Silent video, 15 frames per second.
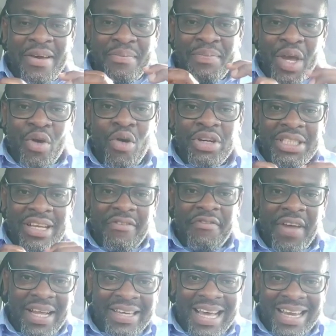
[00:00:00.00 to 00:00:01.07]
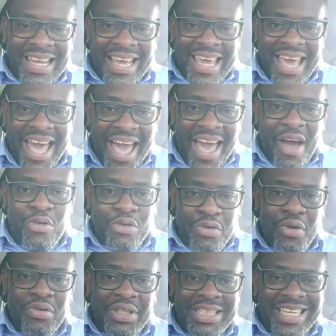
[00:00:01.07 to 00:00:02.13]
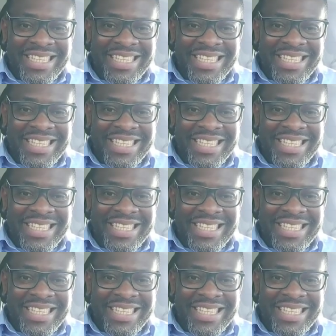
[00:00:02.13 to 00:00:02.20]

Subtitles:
because they think that the care route